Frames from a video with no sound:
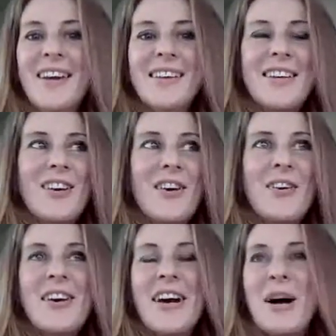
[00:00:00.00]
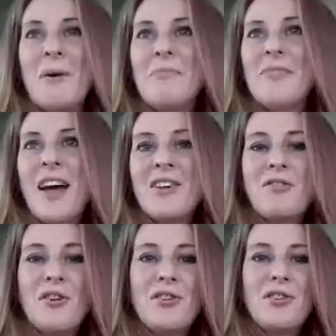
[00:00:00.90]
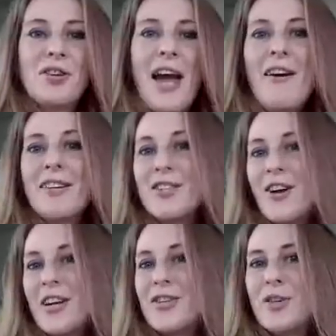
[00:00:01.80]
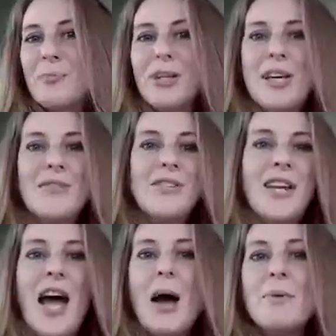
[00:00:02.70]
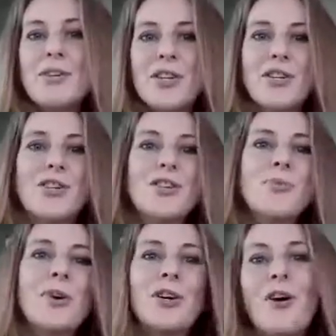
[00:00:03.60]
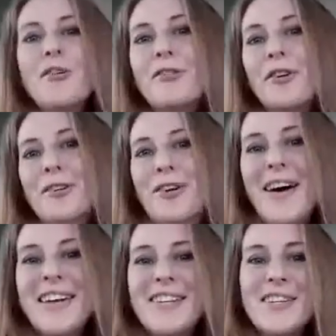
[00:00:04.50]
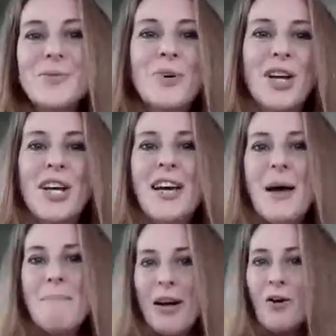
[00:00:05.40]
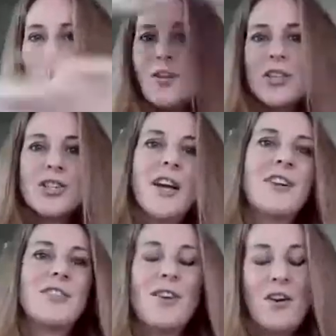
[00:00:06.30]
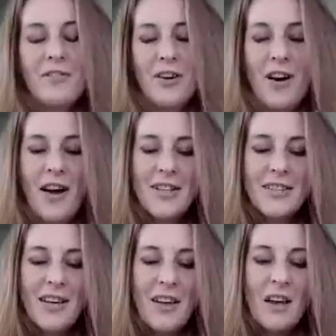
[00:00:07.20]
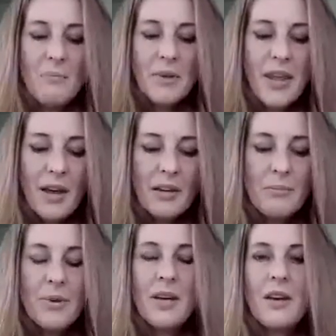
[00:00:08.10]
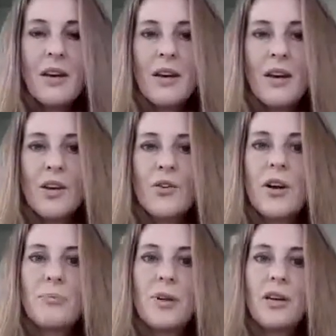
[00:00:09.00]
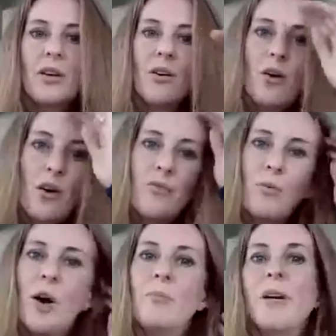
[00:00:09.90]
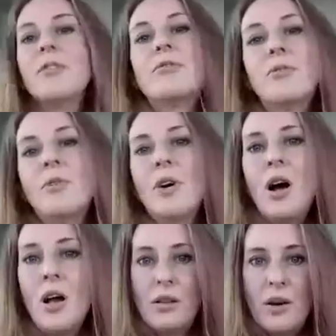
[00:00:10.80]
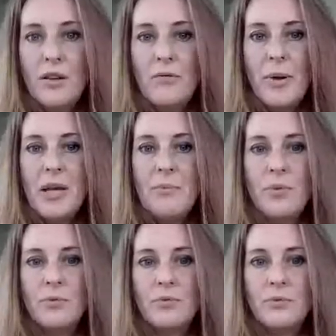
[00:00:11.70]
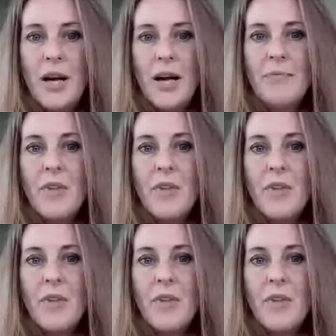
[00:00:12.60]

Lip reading: now you've got your character traits and your beliefs and your habits and you just want to go for it, right? You just want to make all the changes overnight. But that can be incredibly overwhelming for a lot of people, right?